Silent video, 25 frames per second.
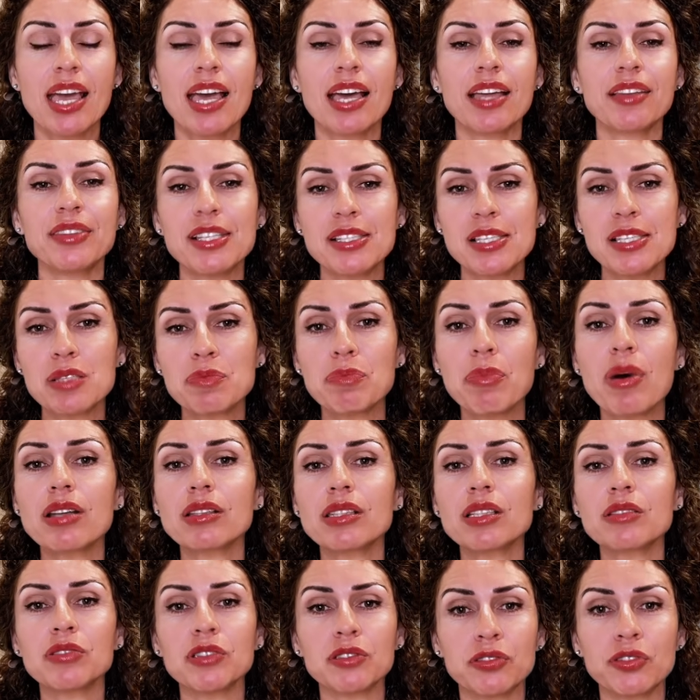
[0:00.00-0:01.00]
This is part
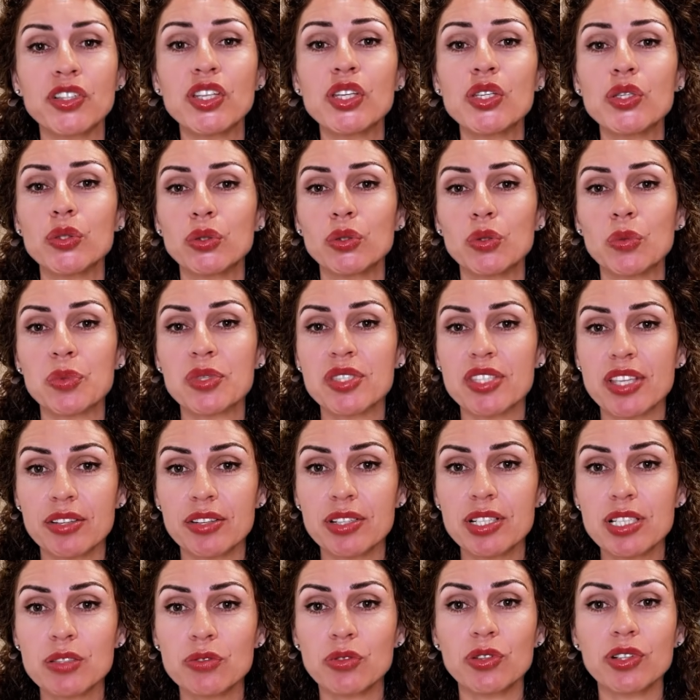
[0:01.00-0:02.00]
of a free YouTube
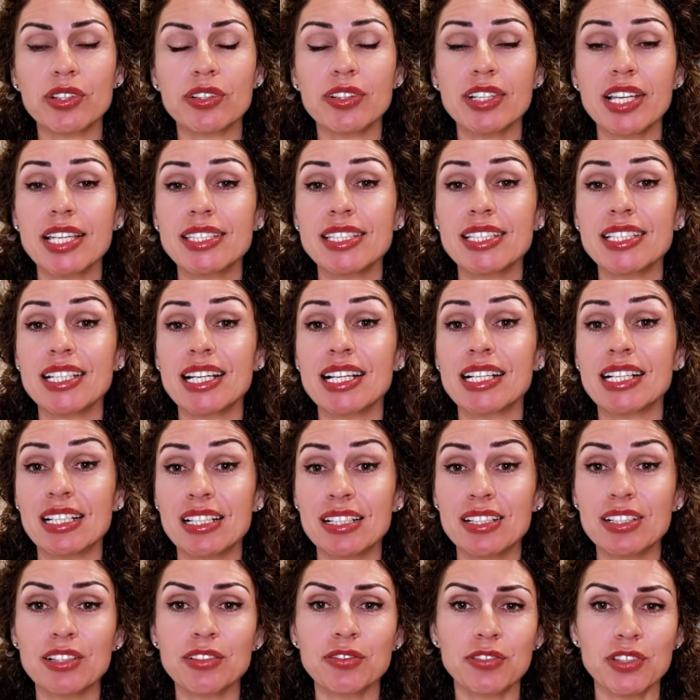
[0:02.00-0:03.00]
series for creating a
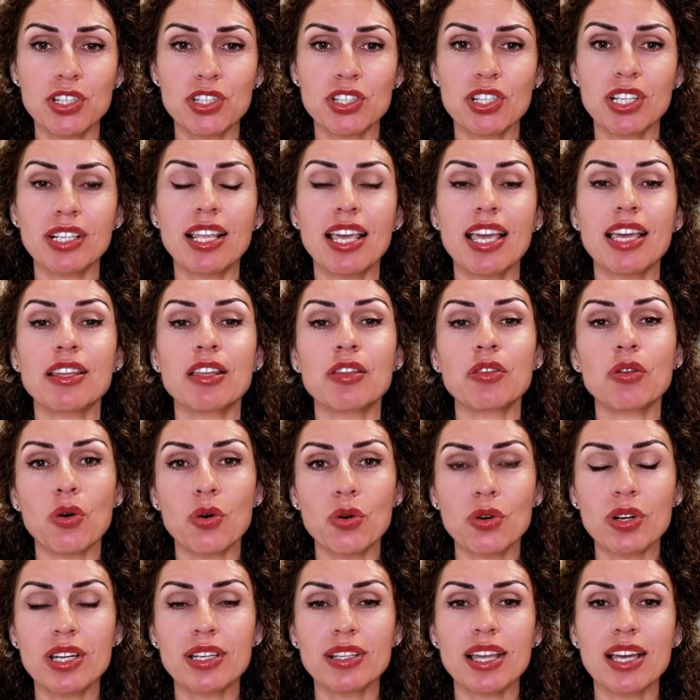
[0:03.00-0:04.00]
clear vision and an
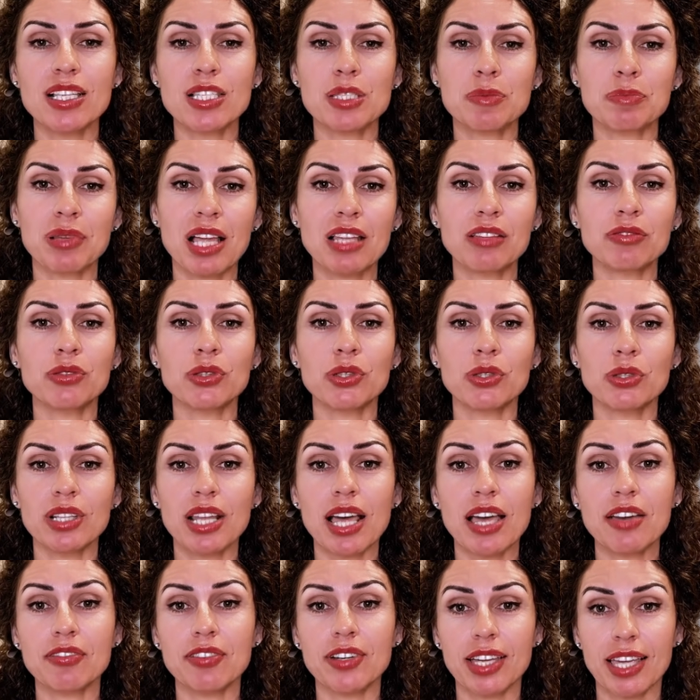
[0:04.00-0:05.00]
organized plan for your
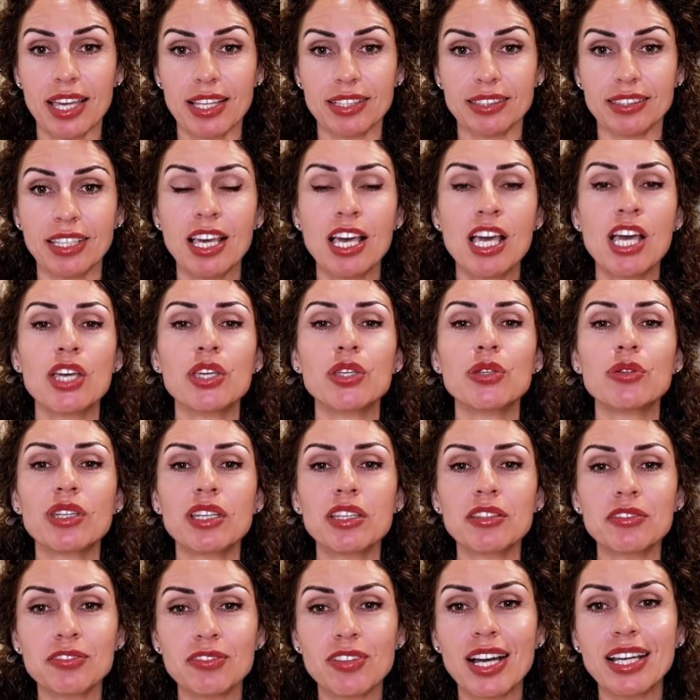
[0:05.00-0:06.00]
life ahead. You
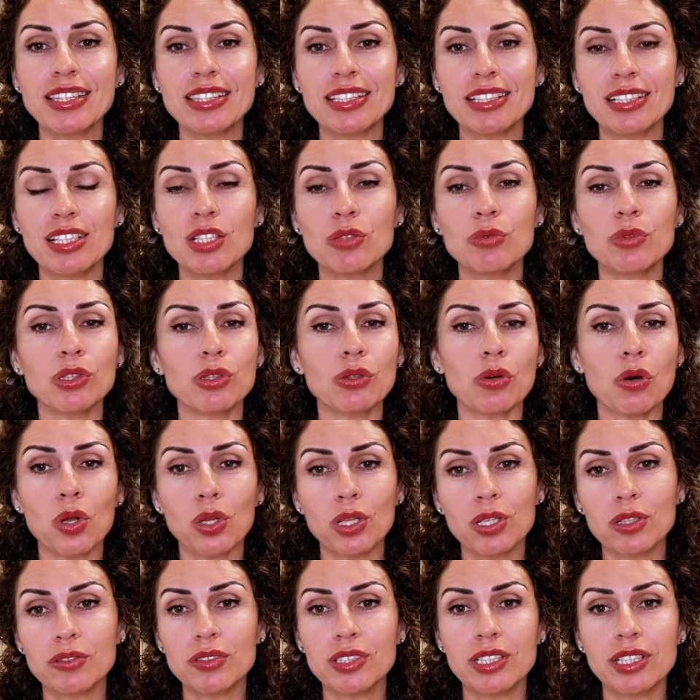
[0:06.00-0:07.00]
can find a link with all
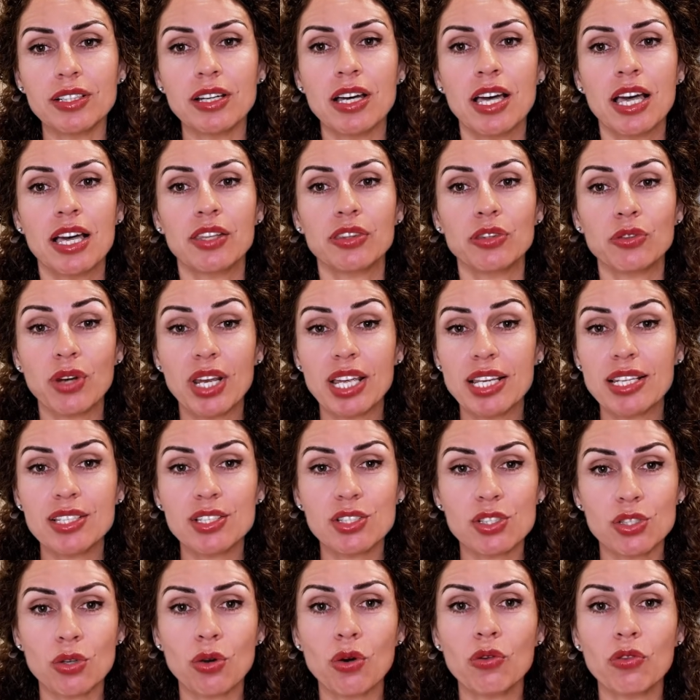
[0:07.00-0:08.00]
of the training
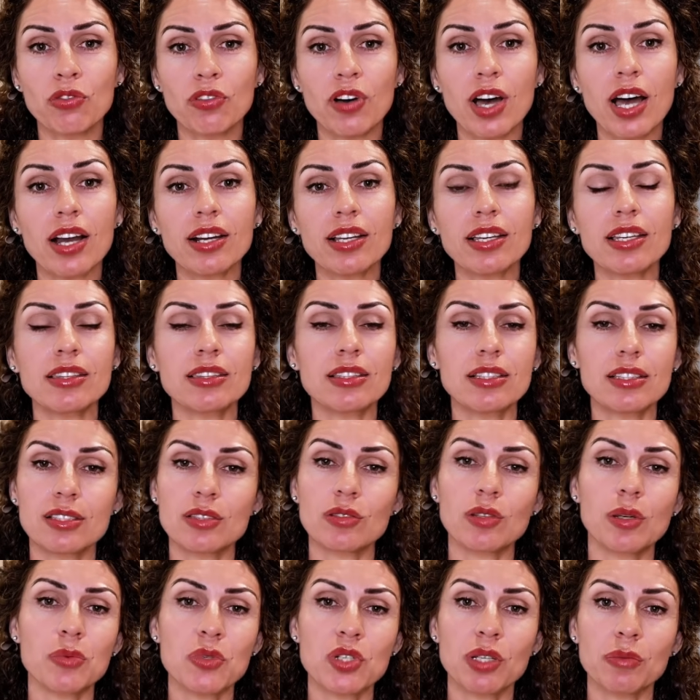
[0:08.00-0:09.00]
so far in the
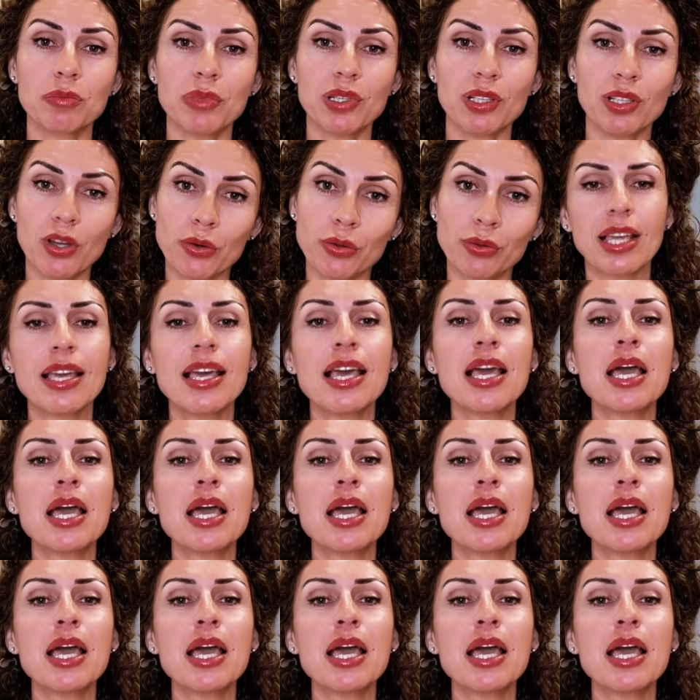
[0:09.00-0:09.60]
description below.